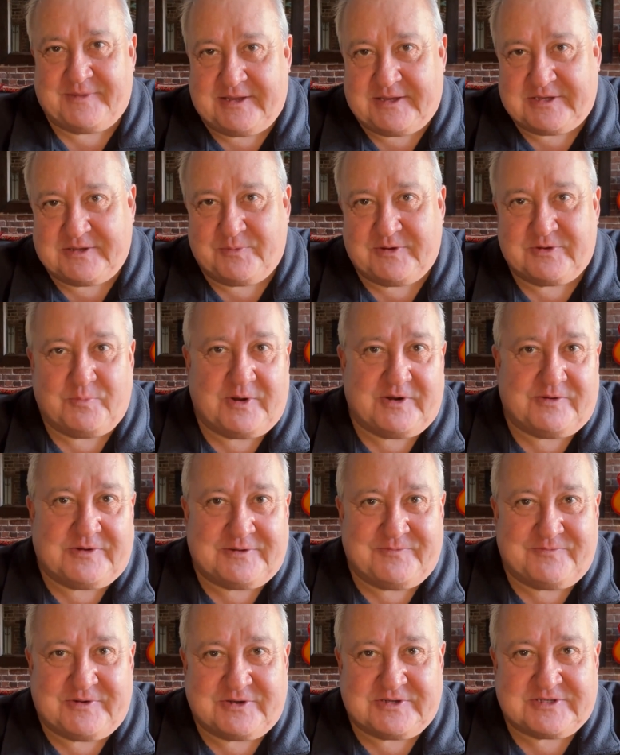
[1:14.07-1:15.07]
She was one of the
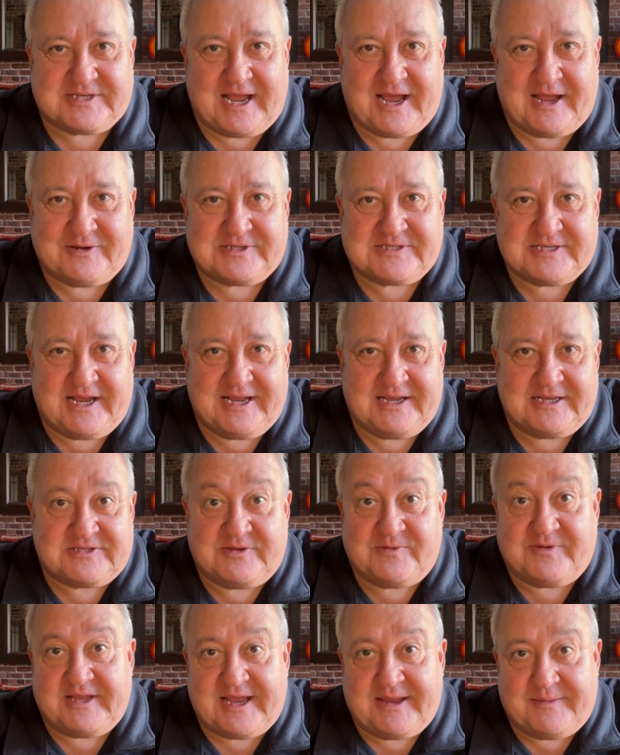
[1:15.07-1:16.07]
first outsiders
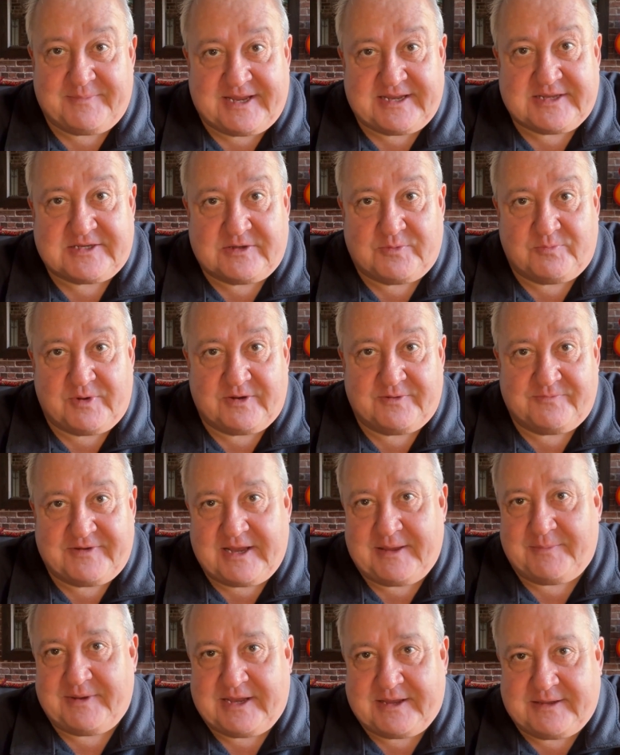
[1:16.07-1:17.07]
who came into the royal
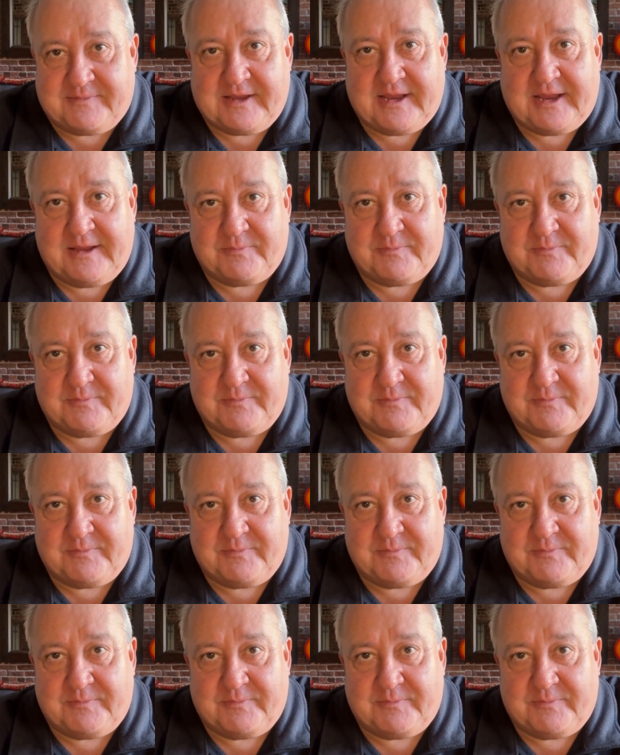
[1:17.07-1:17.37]
family and